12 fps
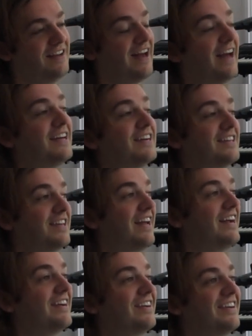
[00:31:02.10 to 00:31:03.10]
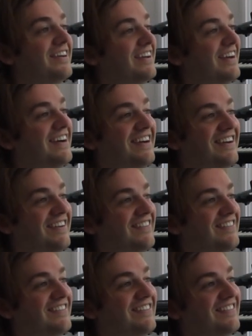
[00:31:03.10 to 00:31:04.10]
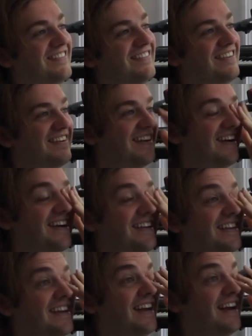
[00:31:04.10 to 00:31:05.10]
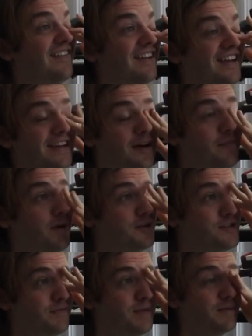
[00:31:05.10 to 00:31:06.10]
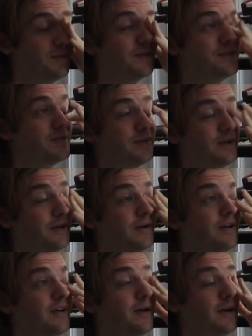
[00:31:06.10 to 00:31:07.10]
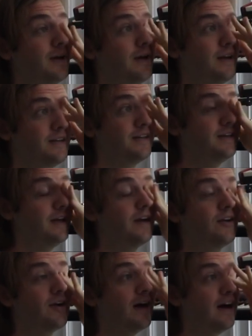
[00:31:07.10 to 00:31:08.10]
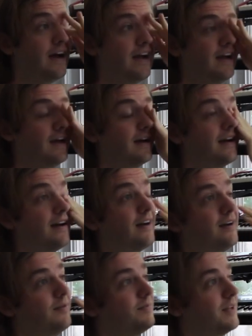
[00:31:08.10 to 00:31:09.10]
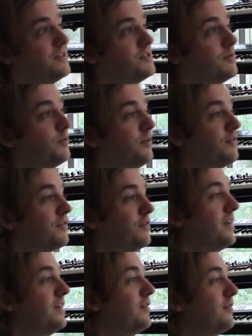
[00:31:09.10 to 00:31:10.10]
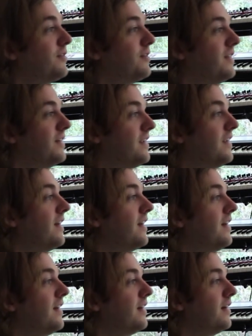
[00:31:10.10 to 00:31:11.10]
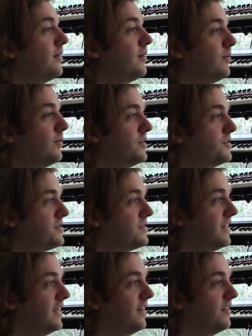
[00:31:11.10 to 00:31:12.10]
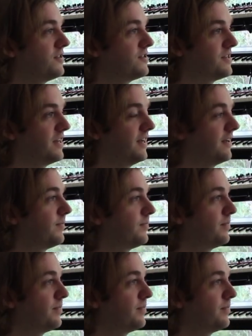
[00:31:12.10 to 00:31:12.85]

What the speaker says: hecka layered. I didn't have like a bunch of people in studio to yell I. I just had one friend over, and then we just together just like